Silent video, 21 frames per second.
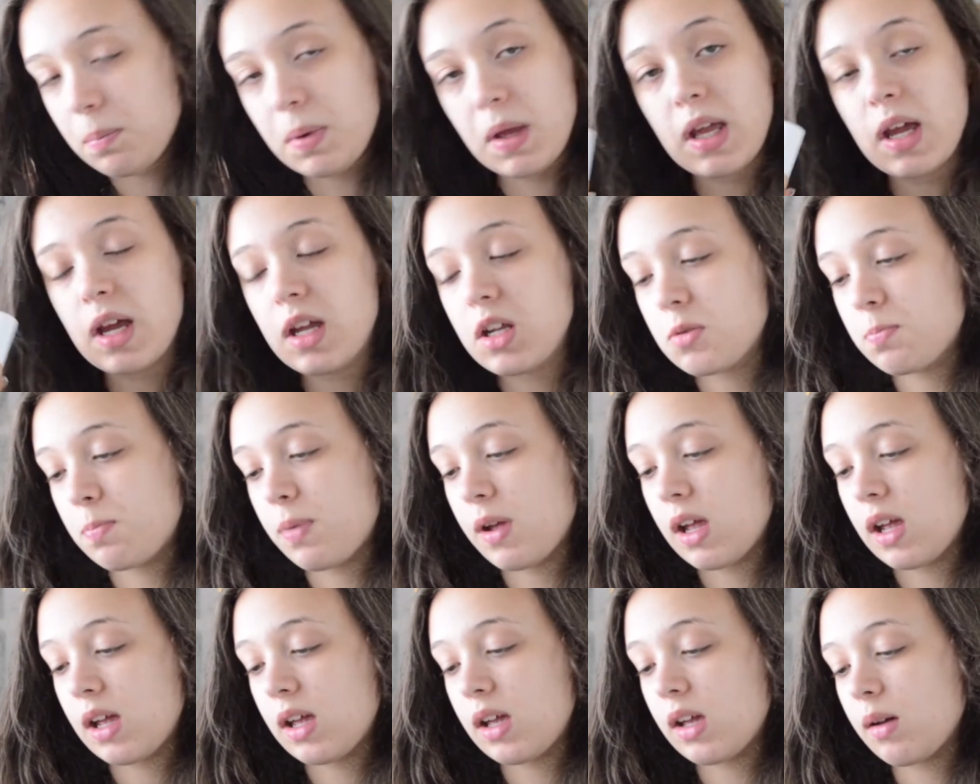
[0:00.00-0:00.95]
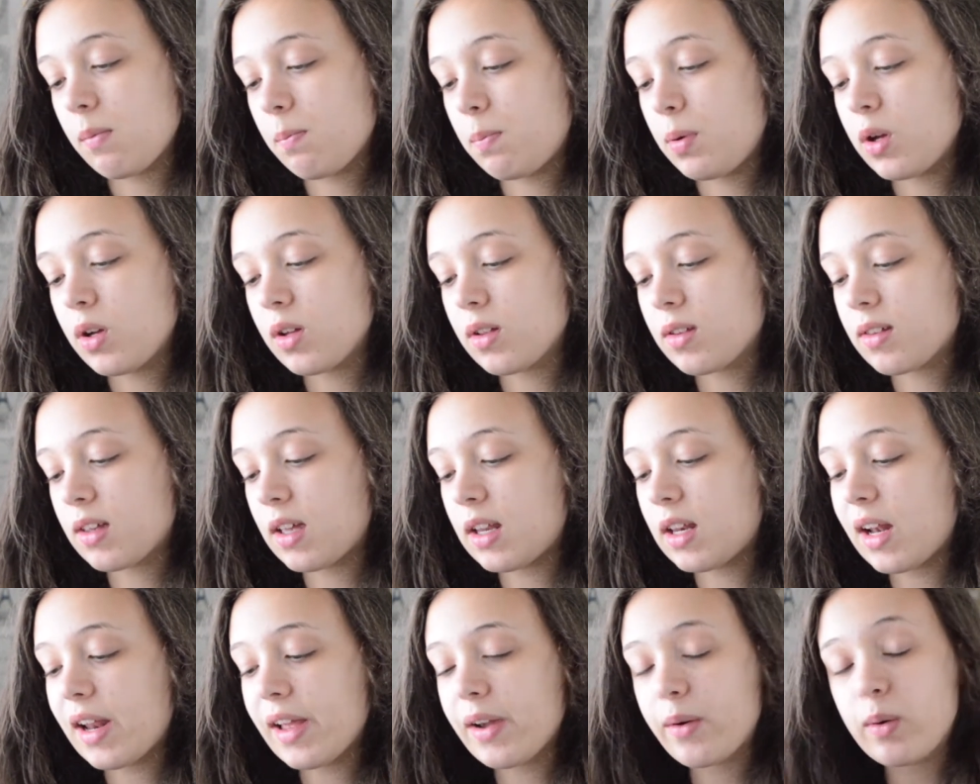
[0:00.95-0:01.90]
PHB Pure
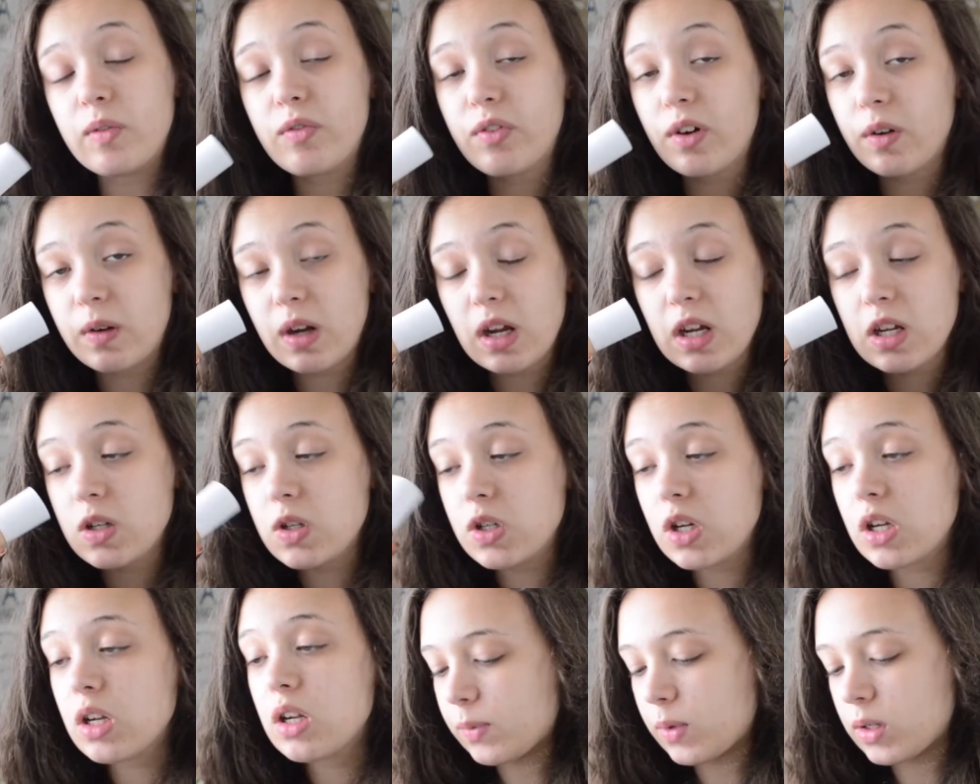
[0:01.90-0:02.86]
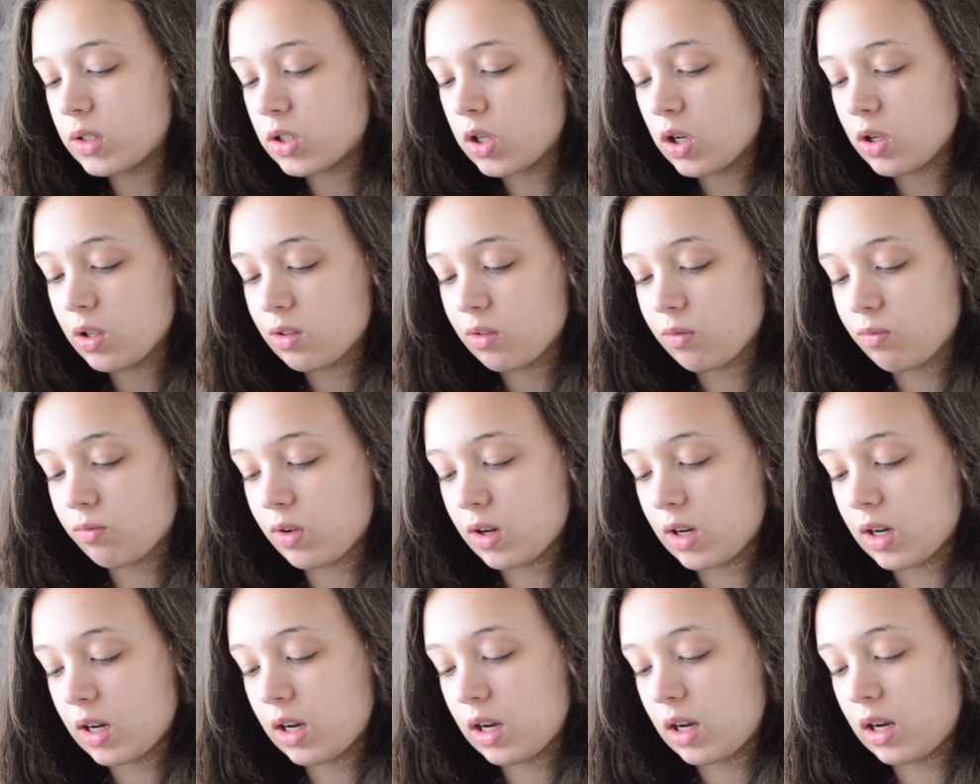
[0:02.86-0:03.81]
Skin Liquid Foundation, which looks
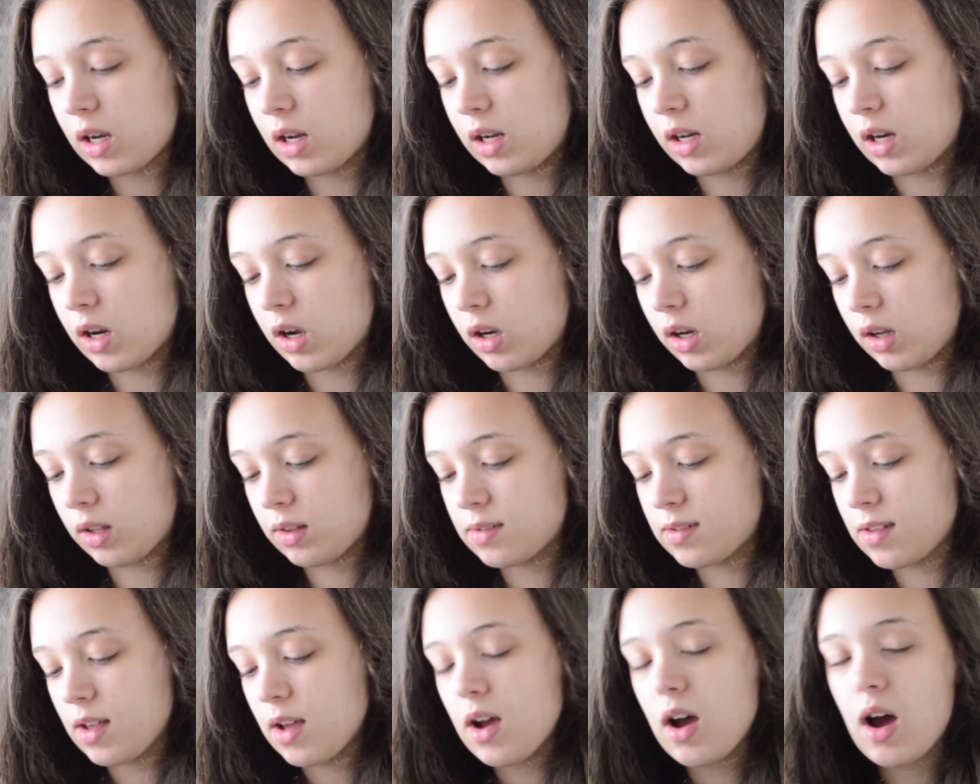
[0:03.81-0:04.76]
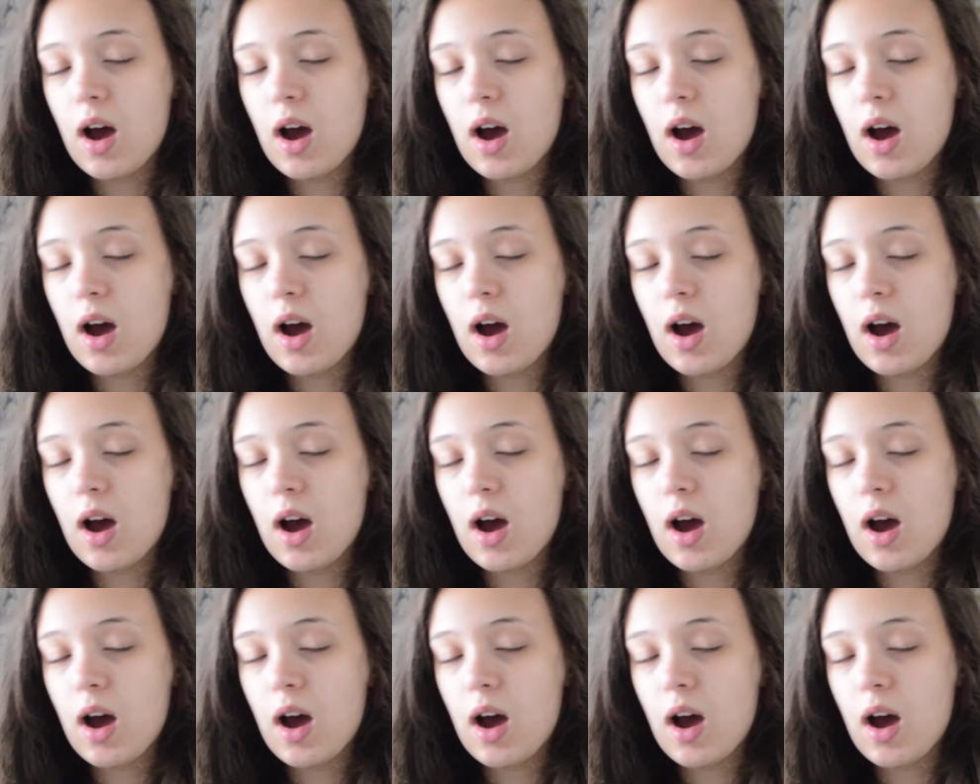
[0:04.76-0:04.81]
really nice.